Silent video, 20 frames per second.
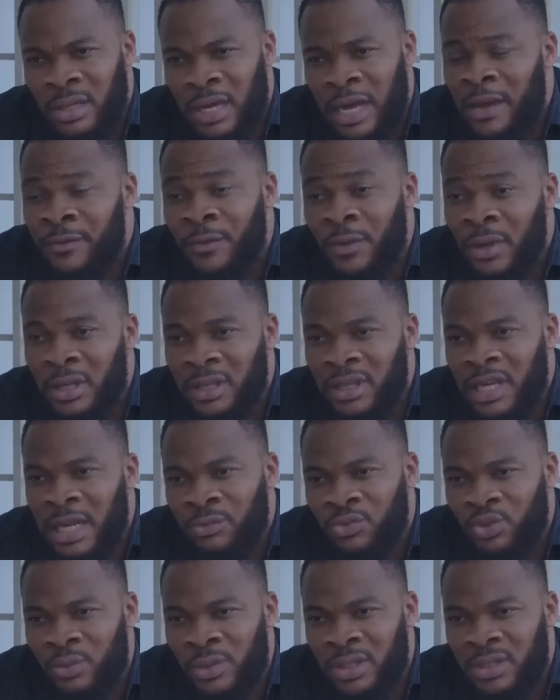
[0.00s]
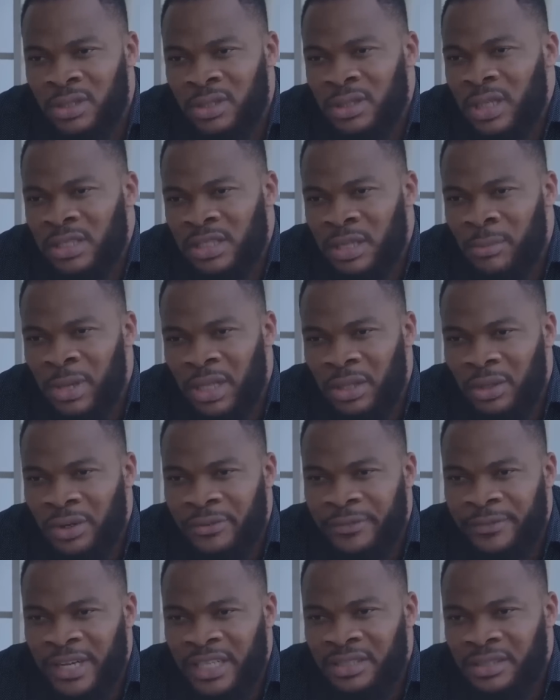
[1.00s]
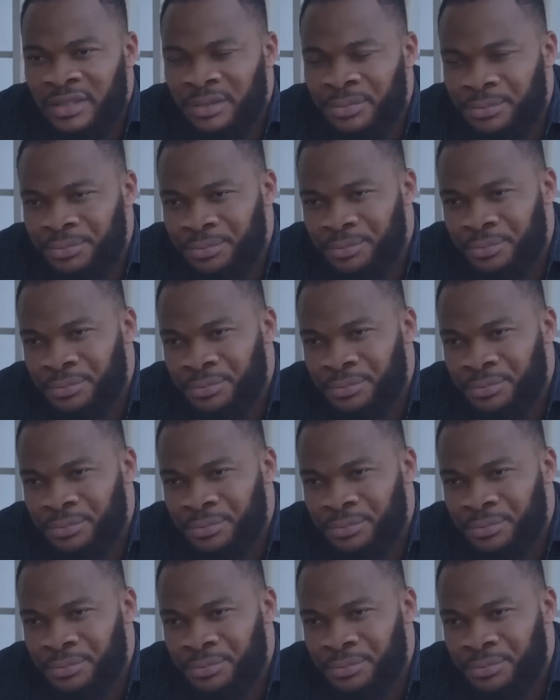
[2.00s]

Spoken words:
I have all the time to wait, it's a matter of fact.